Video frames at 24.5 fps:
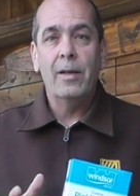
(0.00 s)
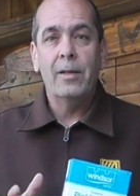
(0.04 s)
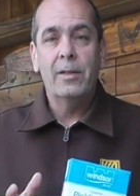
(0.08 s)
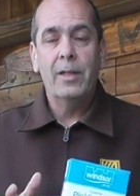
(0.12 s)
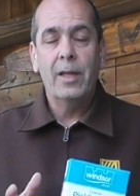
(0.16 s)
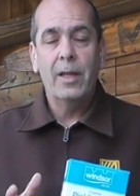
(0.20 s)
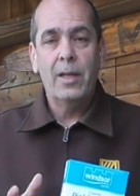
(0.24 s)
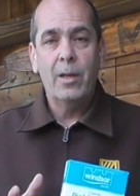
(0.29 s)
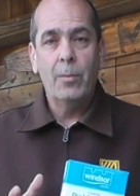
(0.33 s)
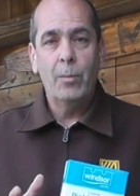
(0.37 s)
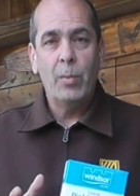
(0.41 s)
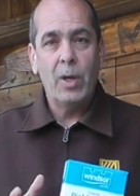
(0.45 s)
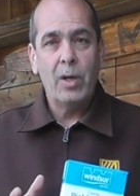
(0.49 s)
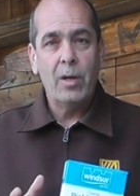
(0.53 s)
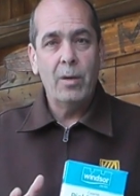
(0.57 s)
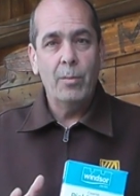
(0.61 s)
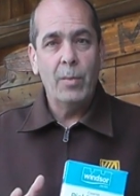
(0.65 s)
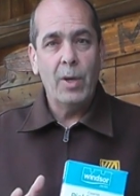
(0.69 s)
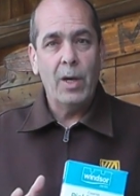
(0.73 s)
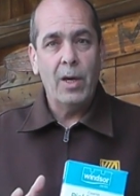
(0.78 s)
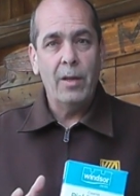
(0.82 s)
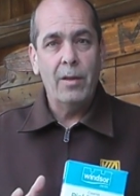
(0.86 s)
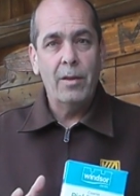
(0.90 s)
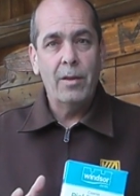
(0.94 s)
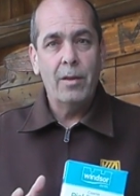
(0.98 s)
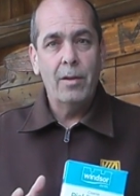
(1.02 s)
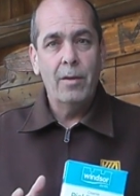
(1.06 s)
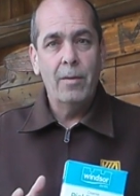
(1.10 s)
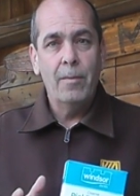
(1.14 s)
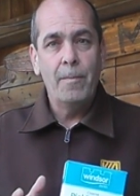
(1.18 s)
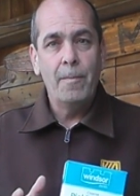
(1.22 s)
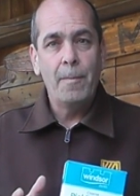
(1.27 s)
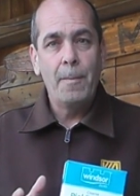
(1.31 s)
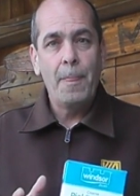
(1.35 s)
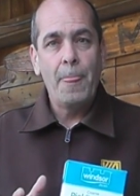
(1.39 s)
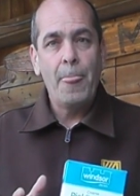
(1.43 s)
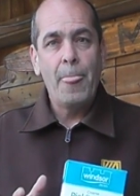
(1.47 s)
Take about a month,
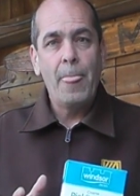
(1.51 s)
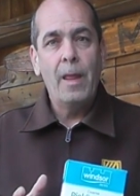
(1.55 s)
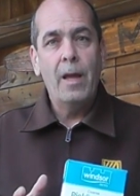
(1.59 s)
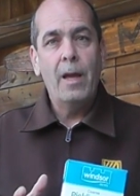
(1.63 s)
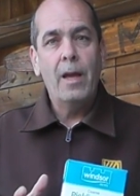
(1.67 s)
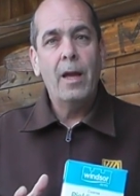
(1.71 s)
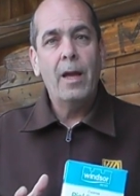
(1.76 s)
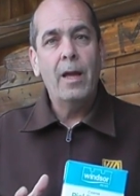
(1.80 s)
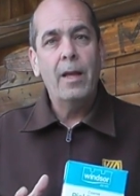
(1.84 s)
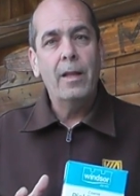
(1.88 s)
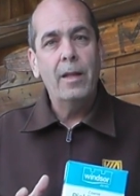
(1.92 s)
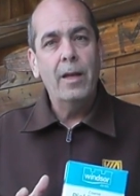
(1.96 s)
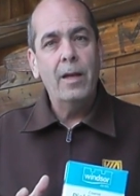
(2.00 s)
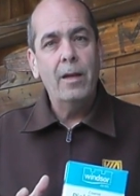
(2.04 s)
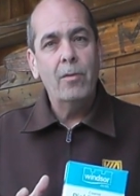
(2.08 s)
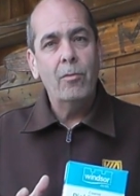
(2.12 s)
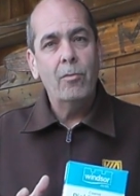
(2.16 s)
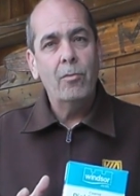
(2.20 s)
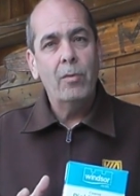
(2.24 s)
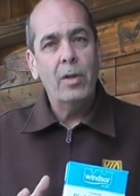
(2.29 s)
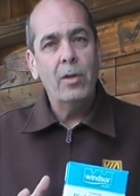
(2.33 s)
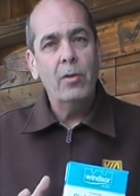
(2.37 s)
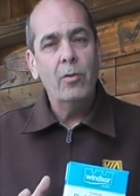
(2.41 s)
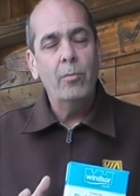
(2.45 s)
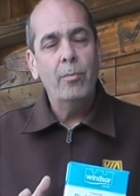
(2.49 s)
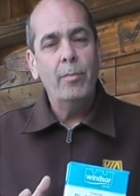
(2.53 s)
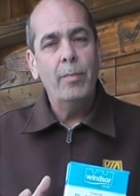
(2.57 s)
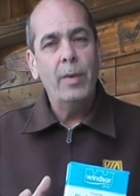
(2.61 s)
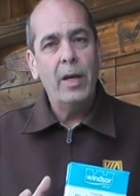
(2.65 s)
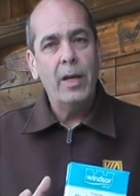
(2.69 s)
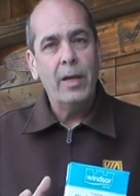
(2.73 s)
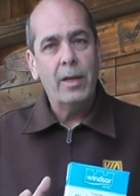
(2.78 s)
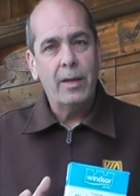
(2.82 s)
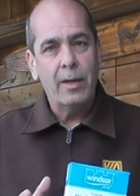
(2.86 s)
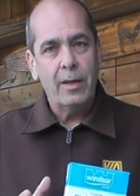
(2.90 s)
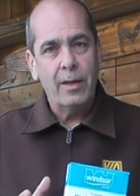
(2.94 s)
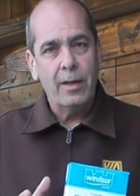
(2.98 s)
and then when you
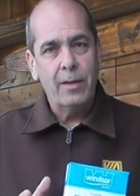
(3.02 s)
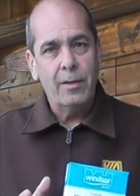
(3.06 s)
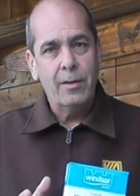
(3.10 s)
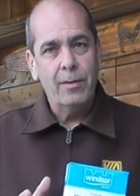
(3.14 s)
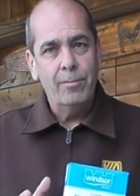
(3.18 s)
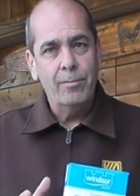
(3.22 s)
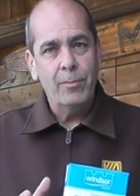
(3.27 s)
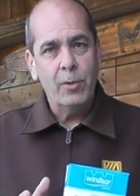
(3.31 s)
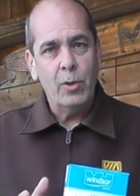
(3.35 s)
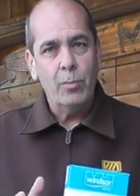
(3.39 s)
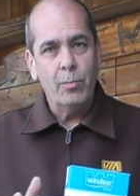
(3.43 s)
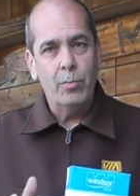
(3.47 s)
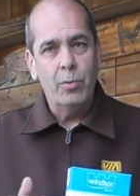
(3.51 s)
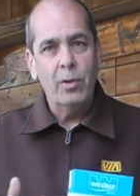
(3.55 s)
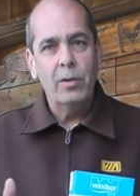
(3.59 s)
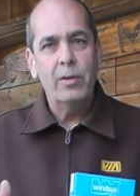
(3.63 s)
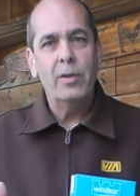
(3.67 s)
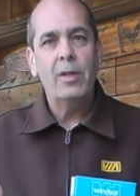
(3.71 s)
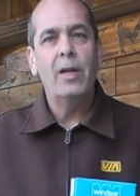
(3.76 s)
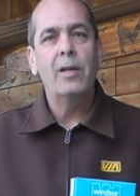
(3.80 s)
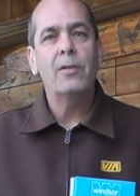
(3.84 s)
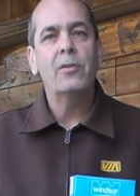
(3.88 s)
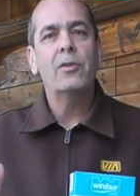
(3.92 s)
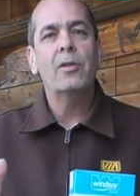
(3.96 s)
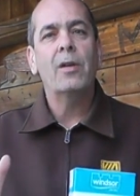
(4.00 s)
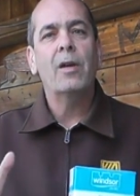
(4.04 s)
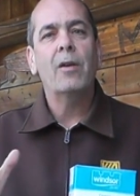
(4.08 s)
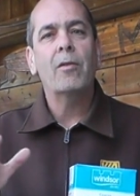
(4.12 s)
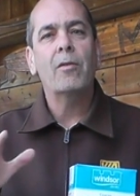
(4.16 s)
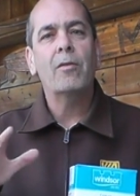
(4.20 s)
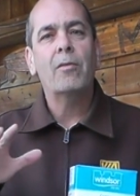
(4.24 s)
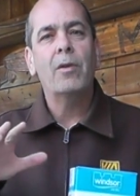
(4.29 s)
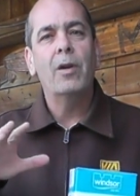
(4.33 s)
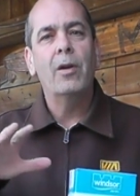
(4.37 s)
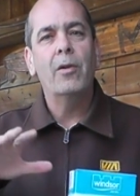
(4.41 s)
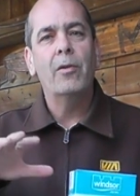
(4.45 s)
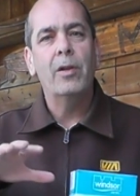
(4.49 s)
make it, you put that
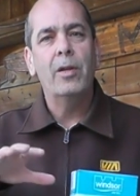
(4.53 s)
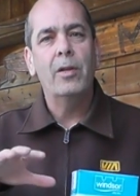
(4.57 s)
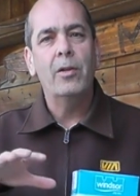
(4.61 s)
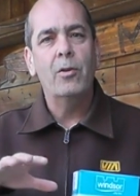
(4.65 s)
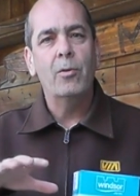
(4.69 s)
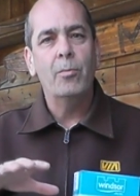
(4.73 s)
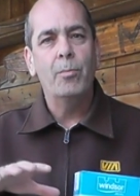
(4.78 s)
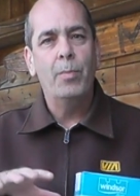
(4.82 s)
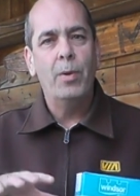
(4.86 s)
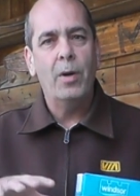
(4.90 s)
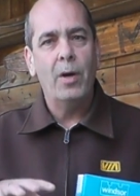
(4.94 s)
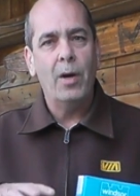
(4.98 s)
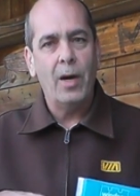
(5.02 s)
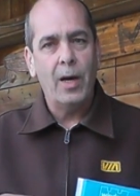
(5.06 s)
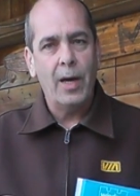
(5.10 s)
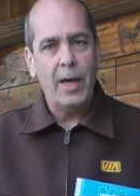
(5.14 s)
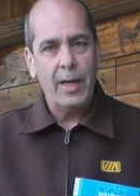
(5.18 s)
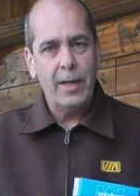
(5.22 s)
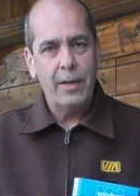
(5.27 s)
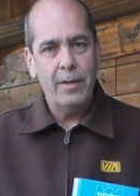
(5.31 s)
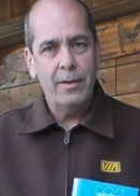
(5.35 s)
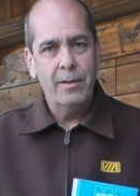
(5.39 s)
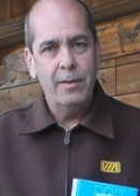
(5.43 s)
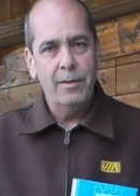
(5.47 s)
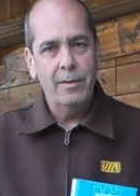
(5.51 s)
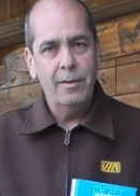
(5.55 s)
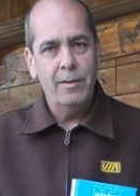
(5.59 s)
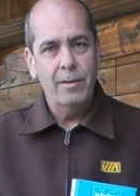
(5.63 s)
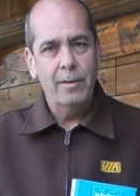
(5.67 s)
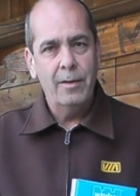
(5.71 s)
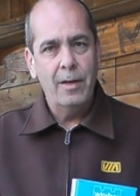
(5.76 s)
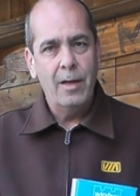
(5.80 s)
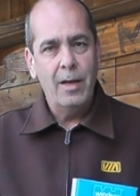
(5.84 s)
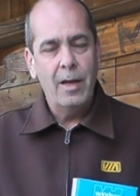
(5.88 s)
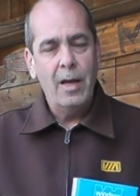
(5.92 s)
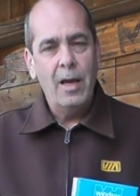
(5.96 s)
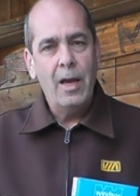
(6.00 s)
sauerkraut in your pot
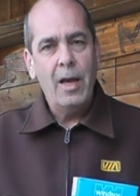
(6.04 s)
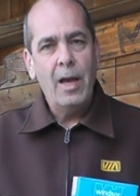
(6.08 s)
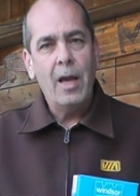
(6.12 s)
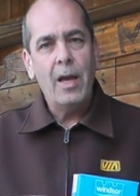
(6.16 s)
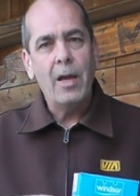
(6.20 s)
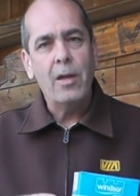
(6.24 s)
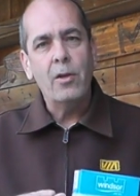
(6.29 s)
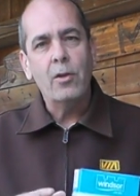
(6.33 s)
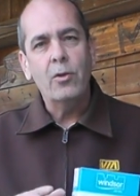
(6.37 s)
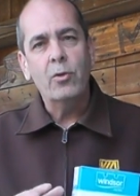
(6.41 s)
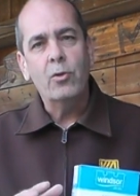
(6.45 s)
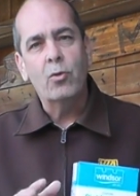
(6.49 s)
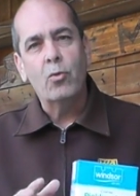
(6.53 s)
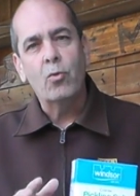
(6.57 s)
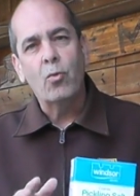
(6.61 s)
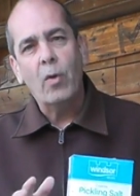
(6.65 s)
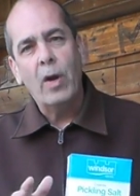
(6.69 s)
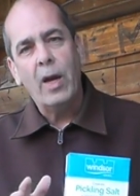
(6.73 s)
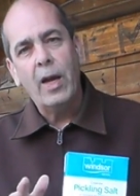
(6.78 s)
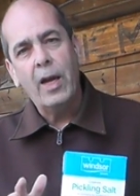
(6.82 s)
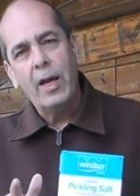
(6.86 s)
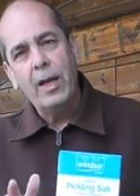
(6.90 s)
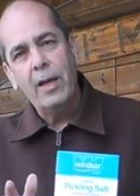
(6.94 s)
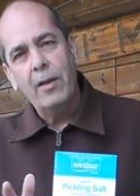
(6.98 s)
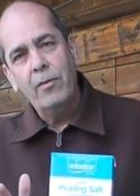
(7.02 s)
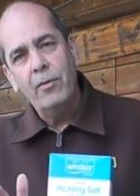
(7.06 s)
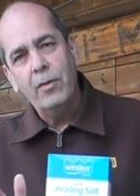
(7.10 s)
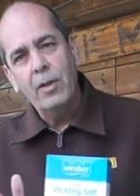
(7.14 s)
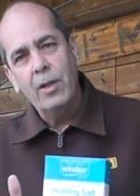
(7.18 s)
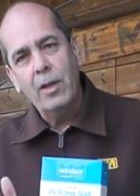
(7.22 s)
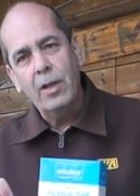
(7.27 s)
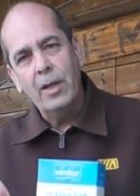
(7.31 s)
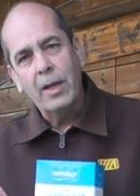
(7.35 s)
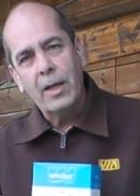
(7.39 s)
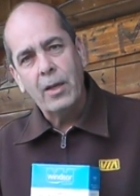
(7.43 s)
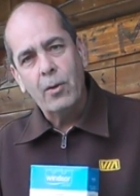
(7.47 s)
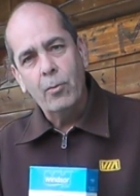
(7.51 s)
and you drain the
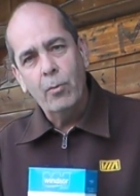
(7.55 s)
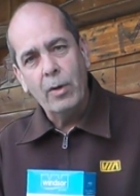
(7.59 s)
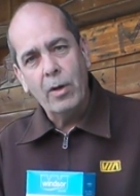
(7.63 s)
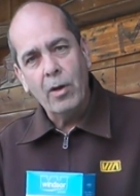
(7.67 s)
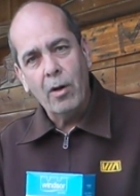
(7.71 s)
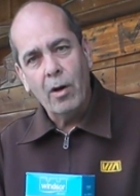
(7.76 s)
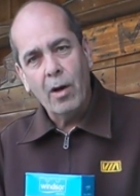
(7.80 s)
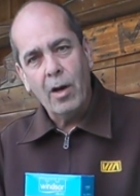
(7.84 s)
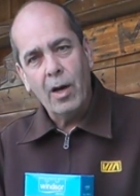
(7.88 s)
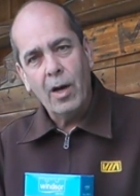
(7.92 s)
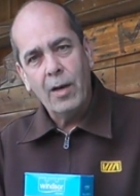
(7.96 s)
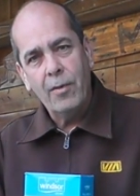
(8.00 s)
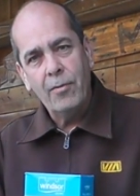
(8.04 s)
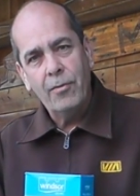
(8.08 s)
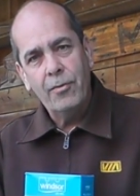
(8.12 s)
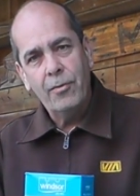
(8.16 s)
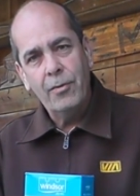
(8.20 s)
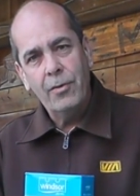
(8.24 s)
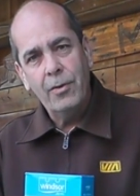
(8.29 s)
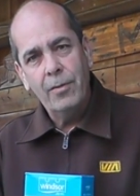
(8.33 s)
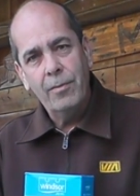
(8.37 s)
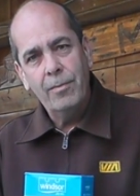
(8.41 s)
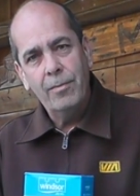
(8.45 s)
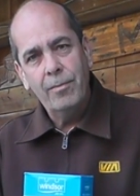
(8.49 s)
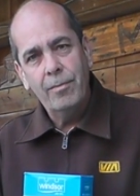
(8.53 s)
liquid off,